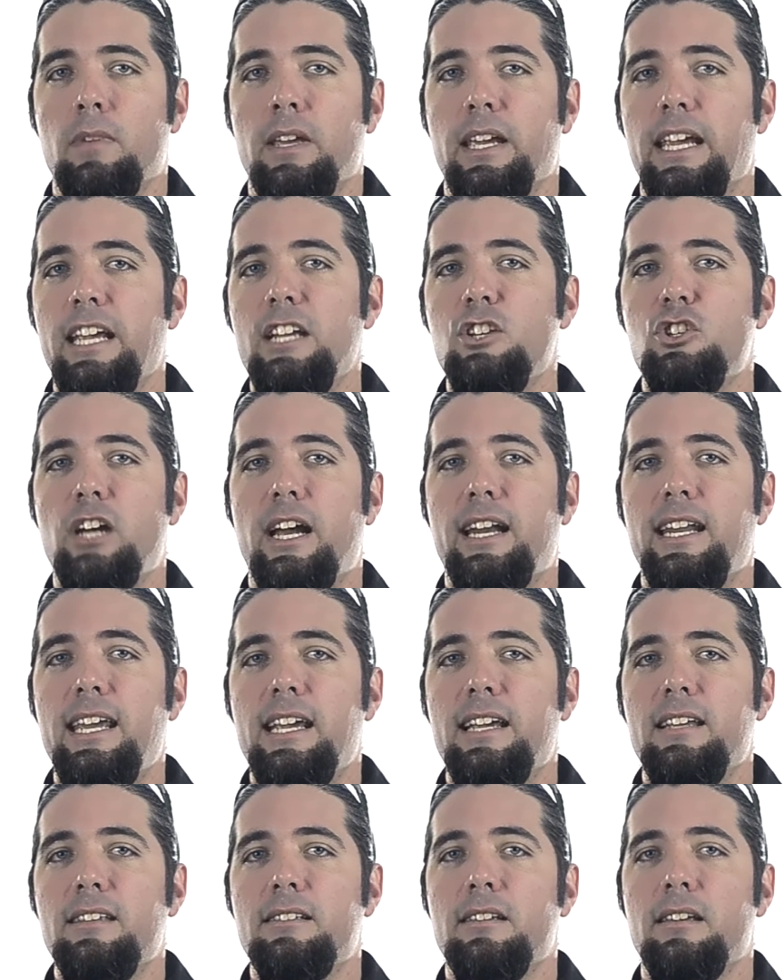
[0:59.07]
In
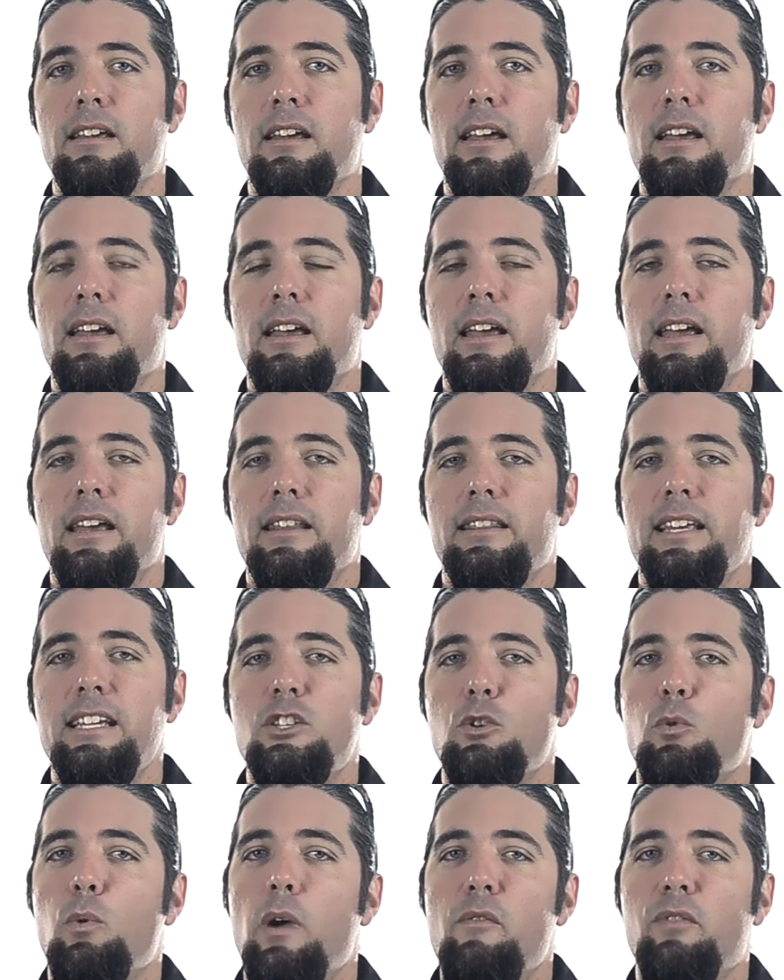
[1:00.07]
Chinese, these
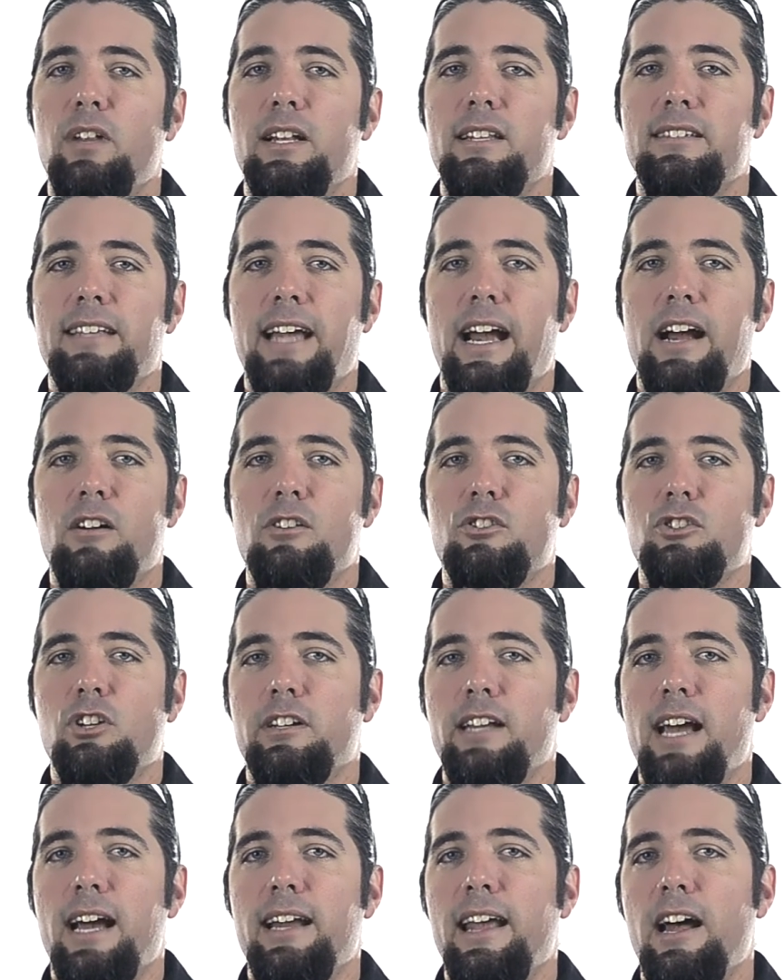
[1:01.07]
equivalent sounds are
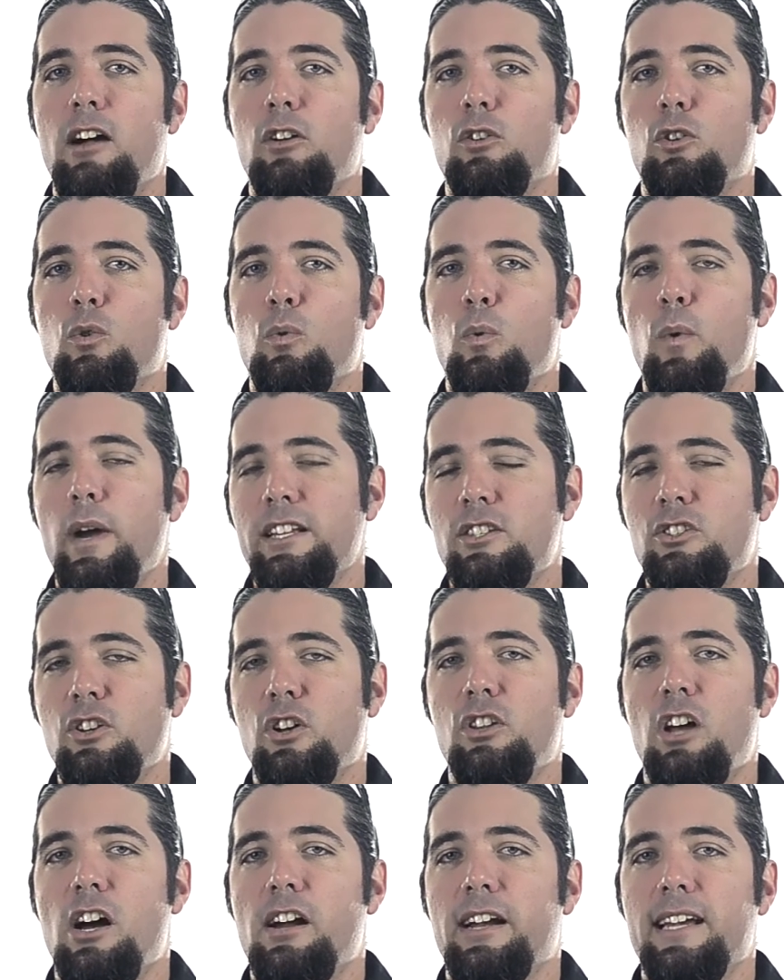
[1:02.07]
not held quite so
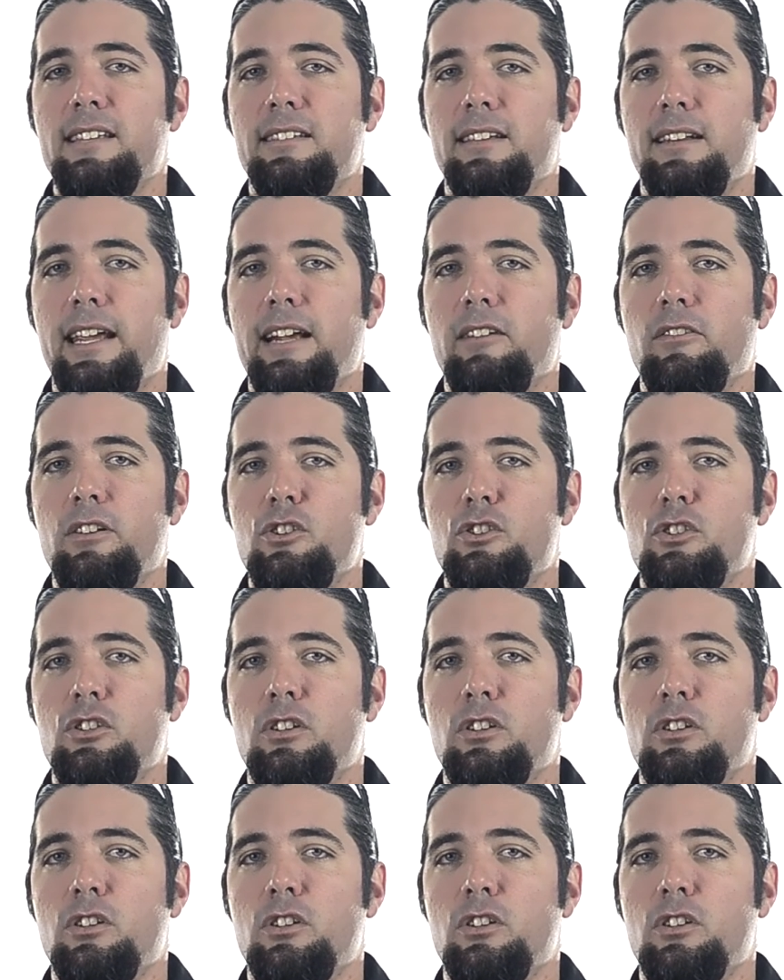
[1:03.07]
long as in English,